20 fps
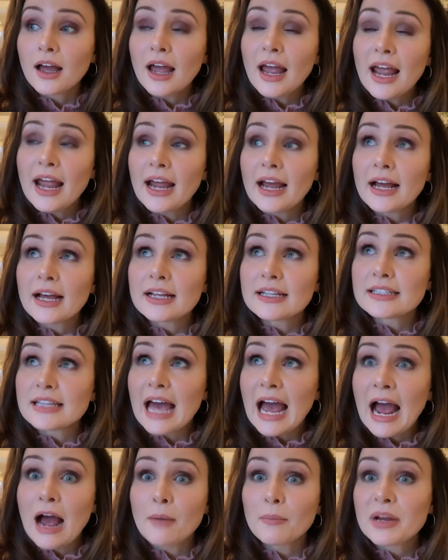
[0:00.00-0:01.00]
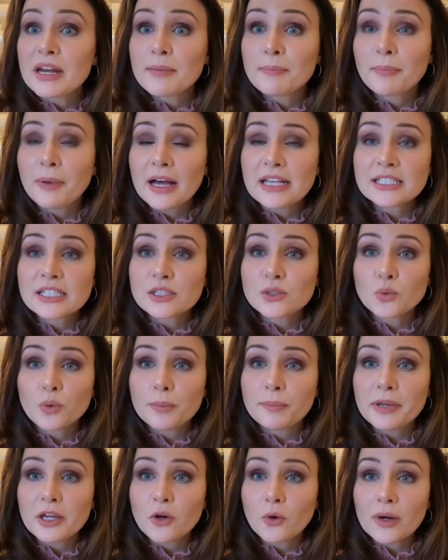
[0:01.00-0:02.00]
and how many buses
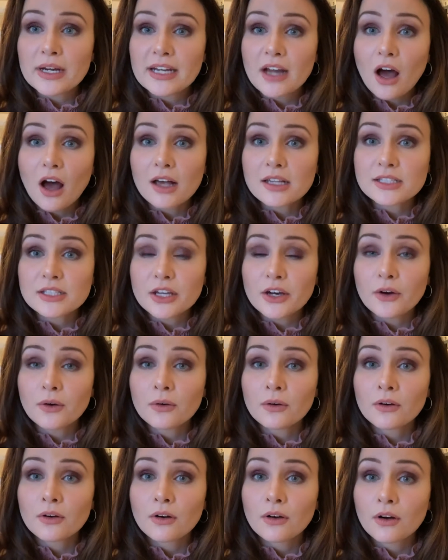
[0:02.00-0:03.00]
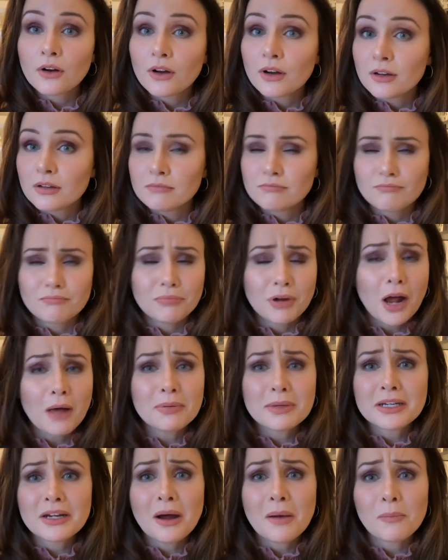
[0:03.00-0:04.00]
would be going to Oslo?
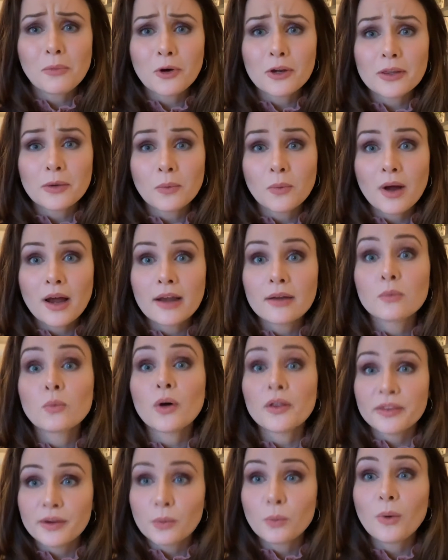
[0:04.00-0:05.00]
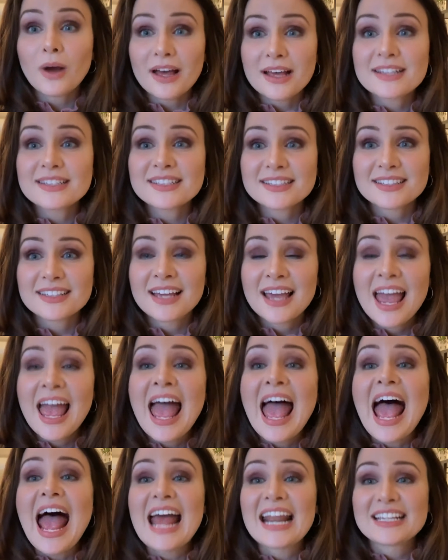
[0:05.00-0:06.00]
Probably not more than one. Well, there was.
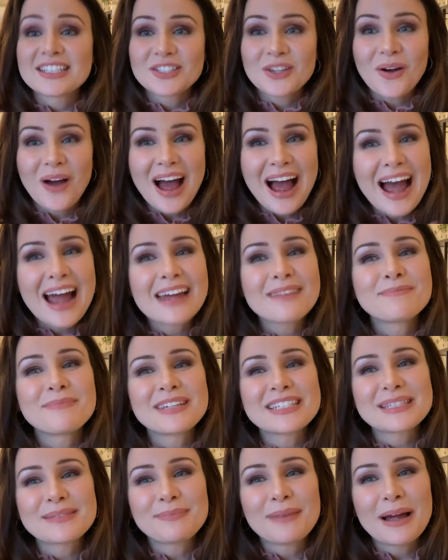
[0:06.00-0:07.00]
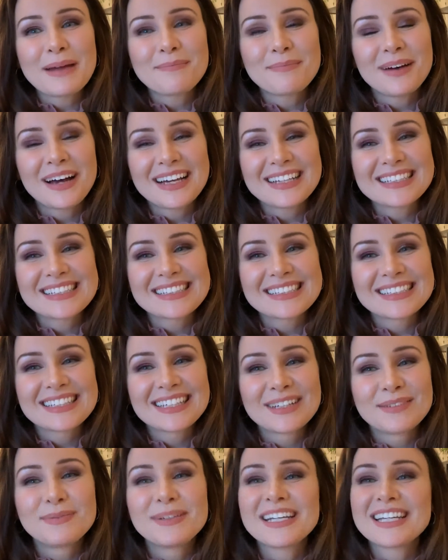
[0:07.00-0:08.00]
And so I missed my bus
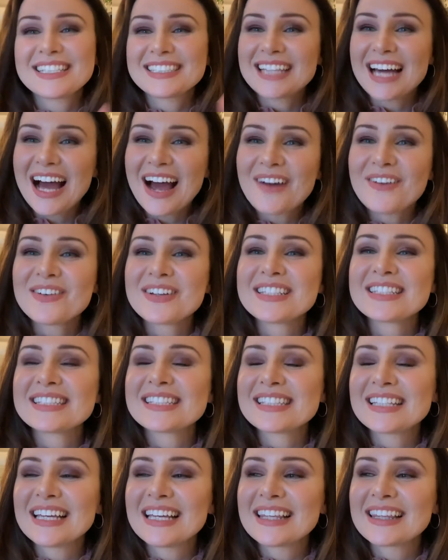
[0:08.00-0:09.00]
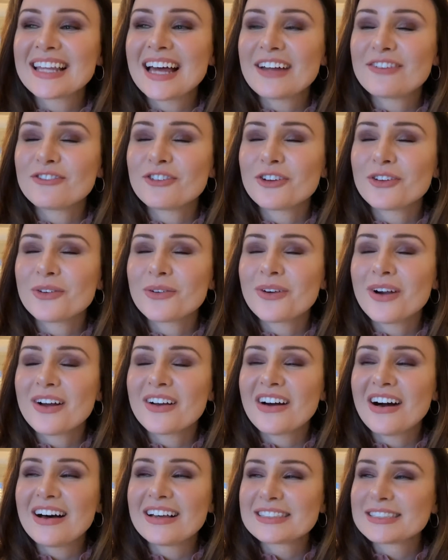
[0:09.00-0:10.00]
because I was in line for the
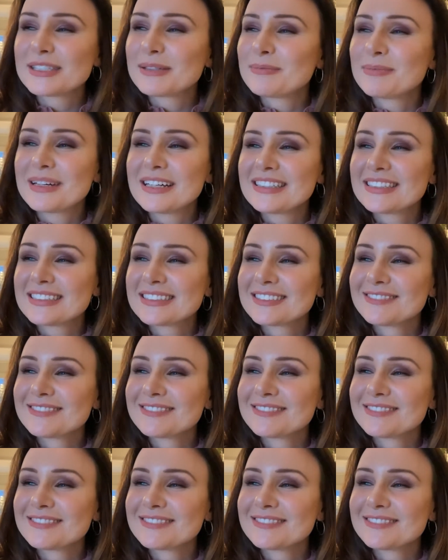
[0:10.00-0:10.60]
wrong Oslo bus.